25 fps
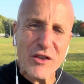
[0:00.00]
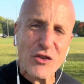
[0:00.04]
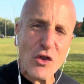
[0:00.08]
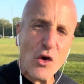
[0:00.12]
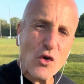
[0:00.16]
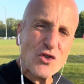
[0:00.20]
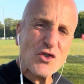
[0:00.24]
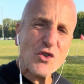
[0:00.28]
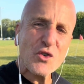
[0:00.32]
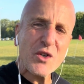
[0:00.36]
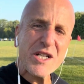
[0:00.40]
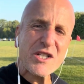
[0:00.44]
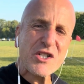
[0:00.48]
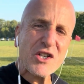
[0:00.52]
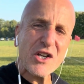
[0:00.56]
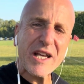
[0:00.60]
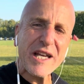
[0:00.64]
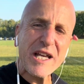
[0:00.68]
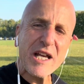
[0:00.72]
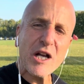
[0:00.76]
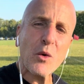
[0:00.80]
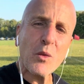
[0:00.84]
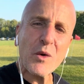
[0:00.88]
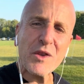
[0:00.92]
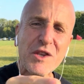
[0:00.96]
Those who need to
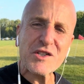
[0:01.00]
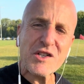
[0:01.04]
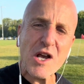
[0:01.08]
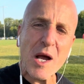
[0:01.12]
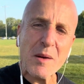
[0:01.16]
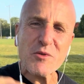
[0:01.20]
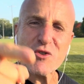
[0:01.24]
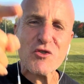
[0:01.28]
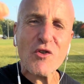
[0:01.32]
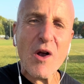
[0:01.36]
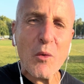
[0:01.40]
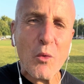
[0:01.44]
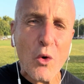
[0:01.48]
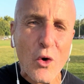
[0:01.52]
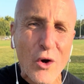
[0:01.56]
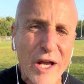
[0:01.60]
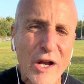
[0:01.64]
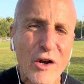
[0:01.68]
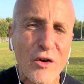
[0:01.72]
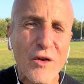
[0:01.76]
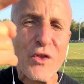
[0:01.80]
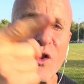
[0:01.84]
hear when the time is right will hear.